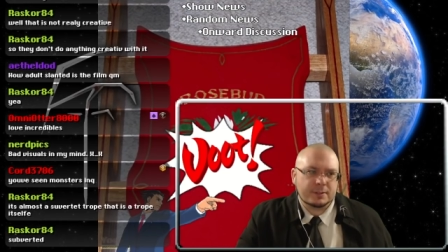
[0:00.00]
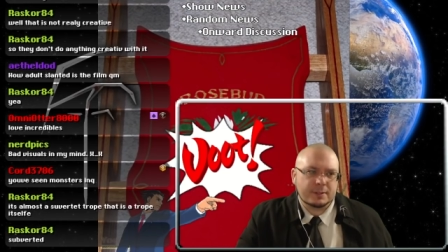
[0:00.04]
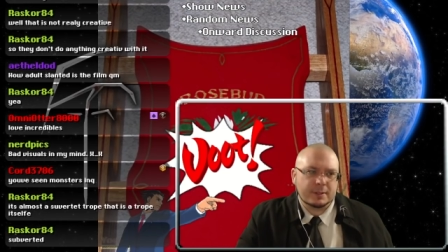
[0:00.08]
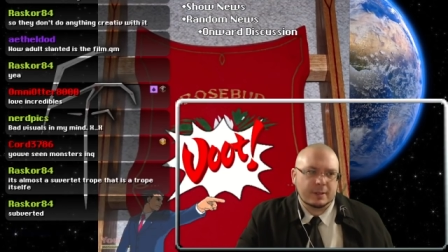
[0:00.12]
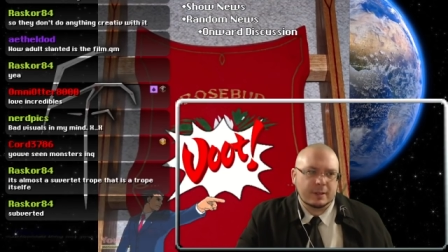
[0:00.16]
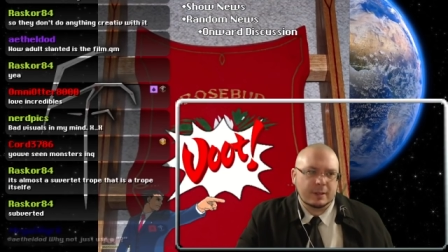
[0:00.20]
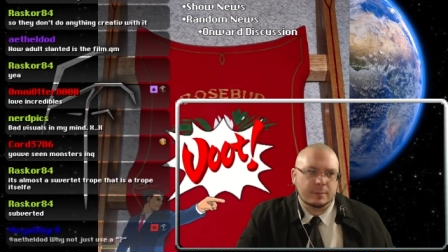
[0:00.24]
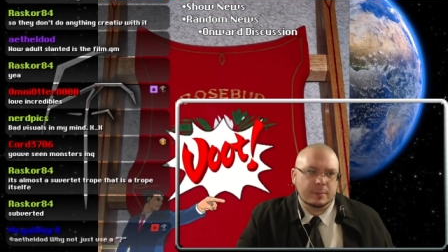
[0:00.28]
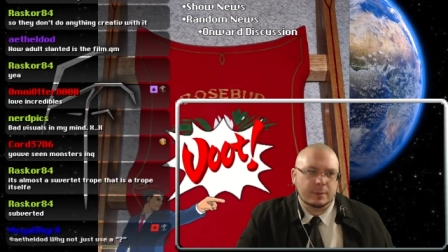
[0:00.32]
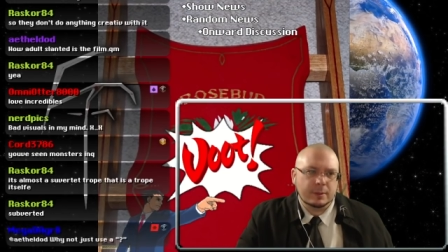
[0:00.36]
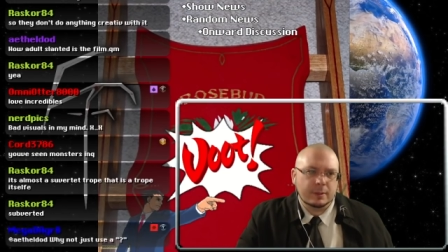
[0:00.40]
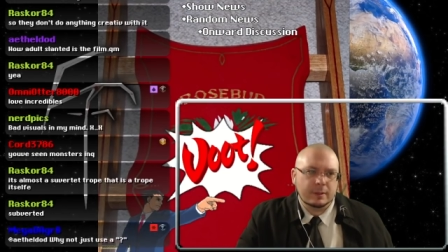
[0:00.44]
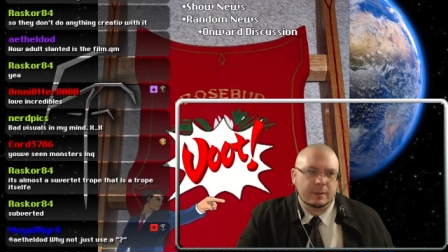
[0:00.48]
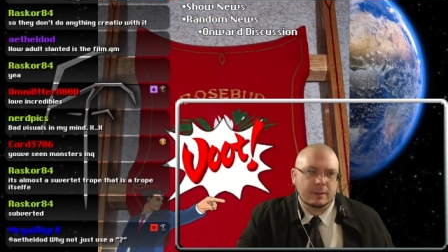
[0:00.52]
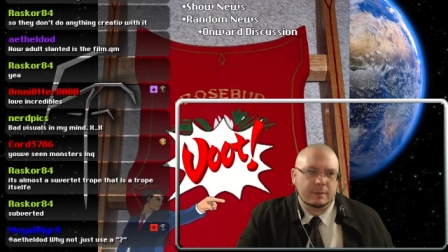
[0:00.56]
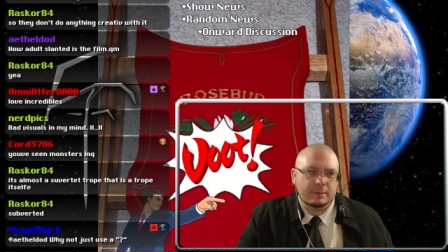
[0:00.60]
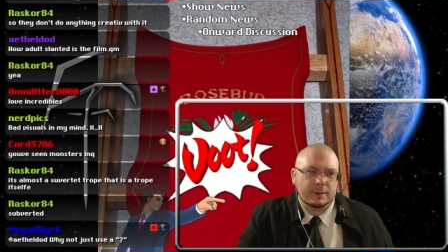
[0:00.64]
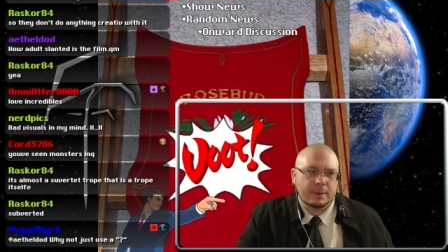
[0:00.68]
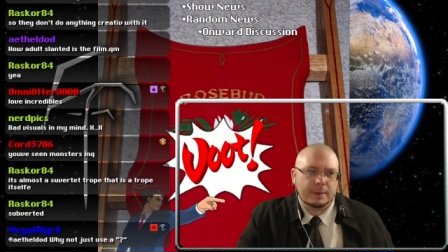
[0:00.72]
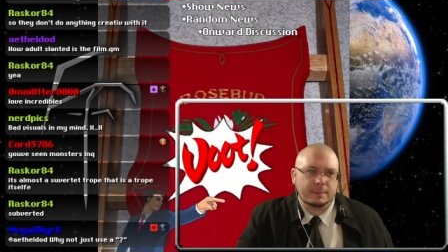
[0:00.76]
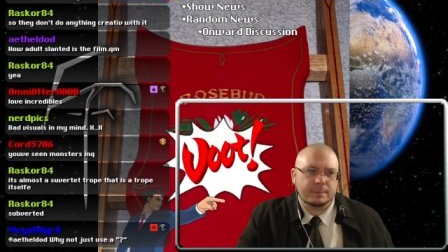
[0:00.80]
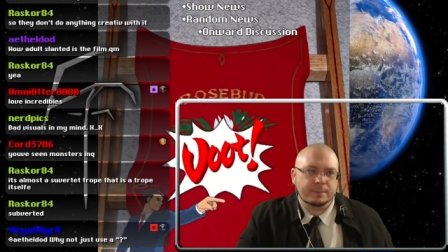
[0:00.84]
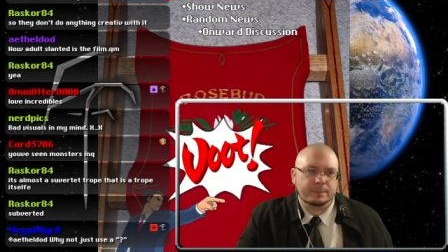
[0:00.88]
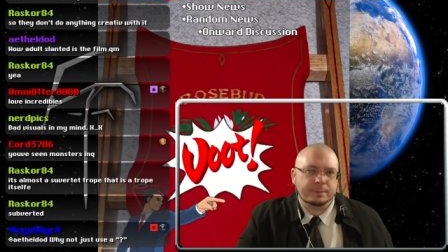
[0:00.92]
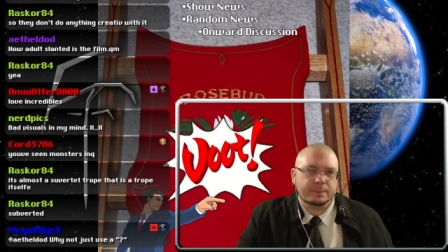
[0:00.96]
I believe.
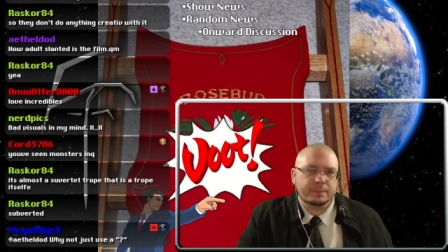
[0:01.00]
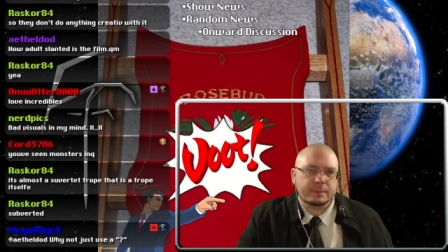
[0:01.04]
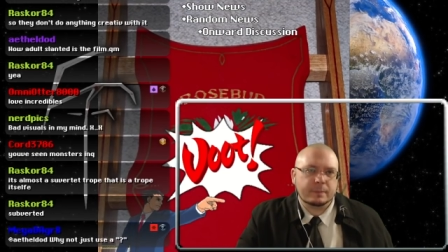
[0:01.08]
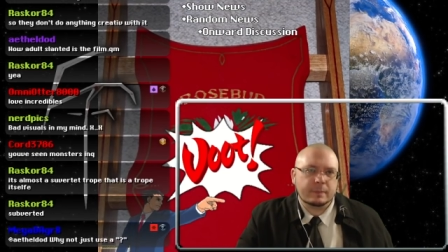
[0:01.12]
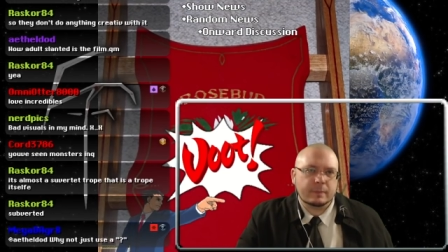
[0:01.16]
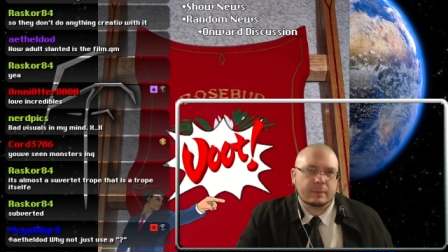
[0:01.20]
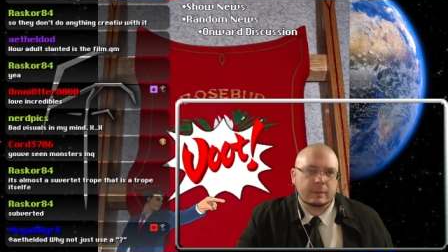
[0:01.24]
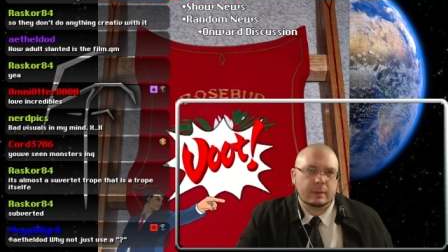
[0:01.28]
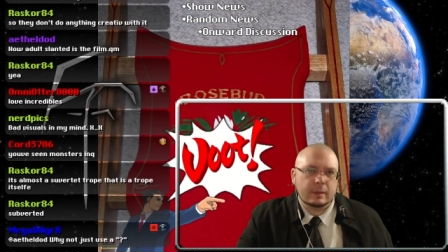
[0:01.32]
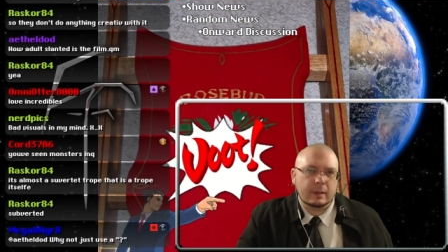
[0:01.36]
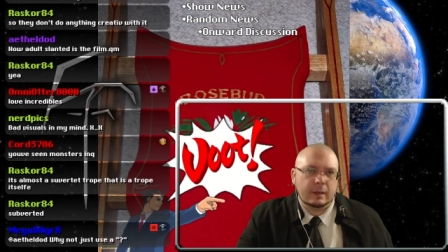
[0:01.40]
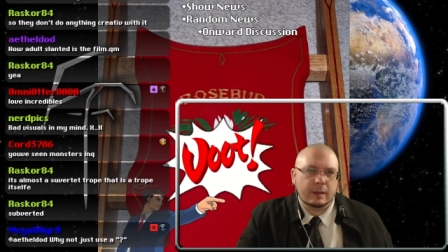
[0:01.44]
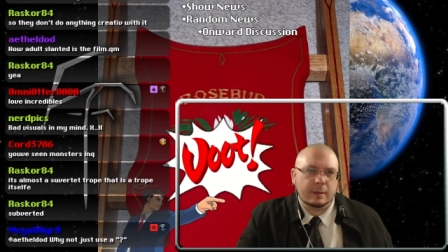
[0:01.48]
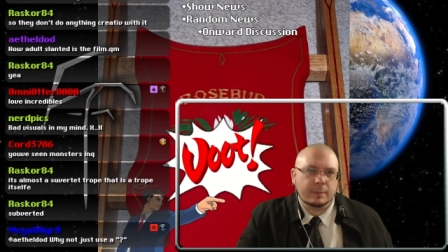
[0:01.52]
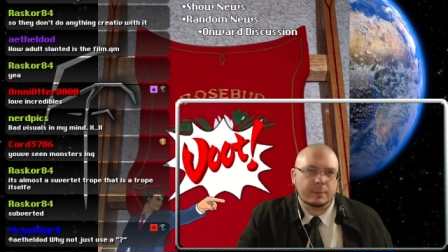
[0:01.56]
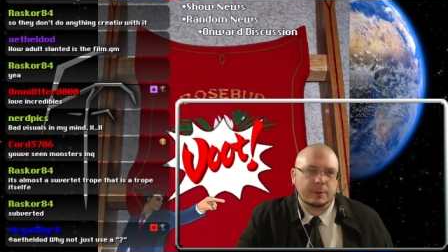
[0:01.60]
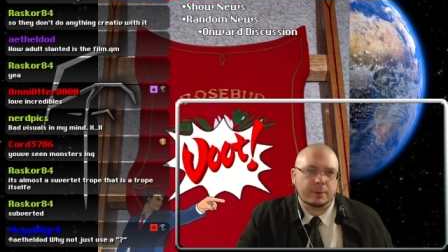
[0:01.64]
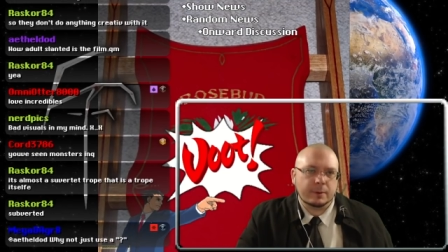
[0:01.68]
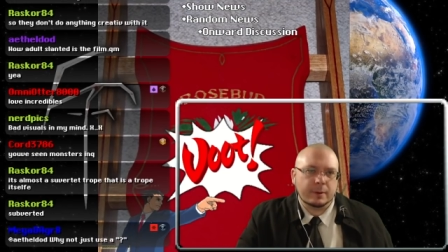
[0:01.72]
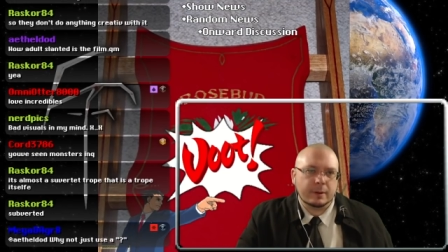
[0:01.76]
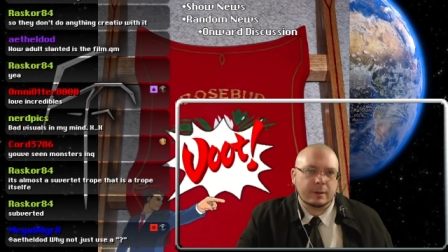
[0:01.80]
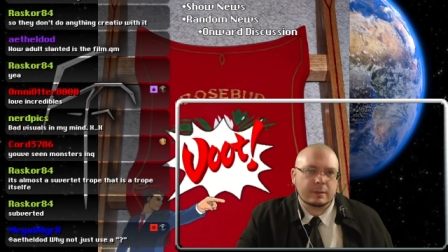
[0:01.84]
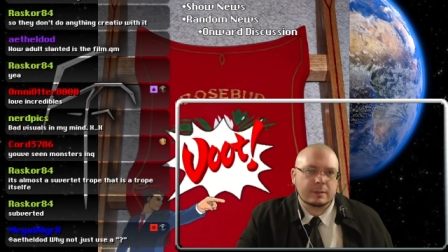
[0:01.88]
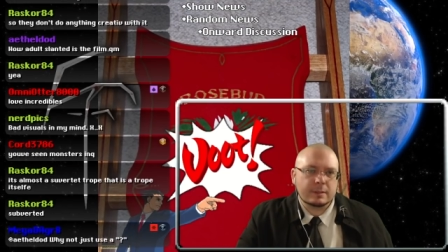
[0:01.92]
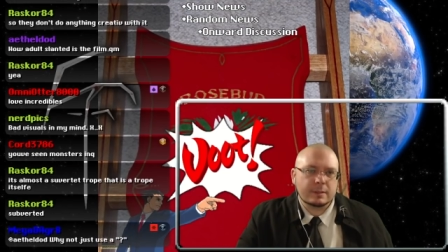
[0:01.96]
Yep, I am
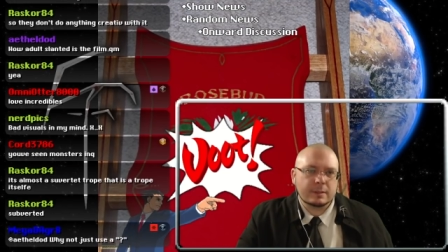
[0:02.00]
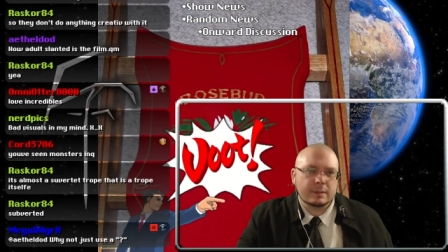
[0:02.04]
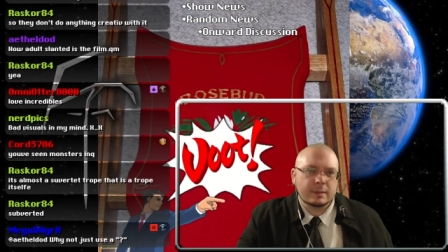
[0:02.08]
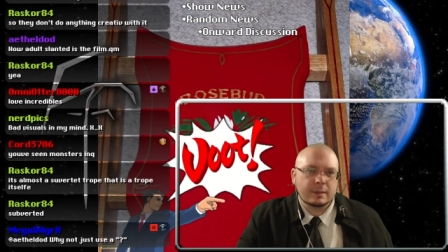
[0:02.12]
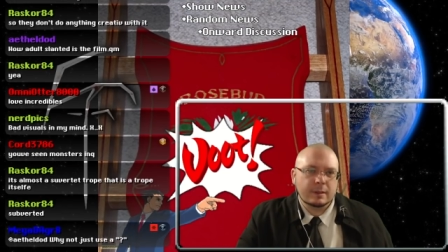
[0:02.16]
correct.